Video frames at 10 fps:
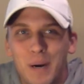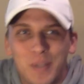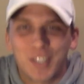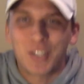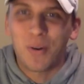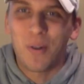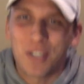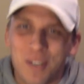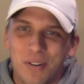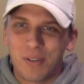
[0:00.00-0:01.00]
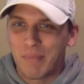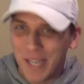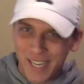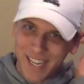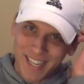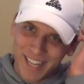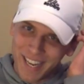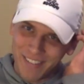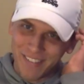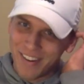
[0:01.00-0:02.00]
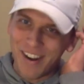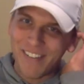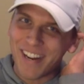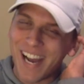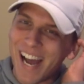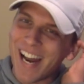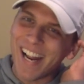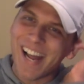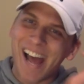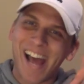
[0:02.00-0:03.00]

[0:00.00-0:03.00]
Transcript: post the score to social media and let everyone know what he got.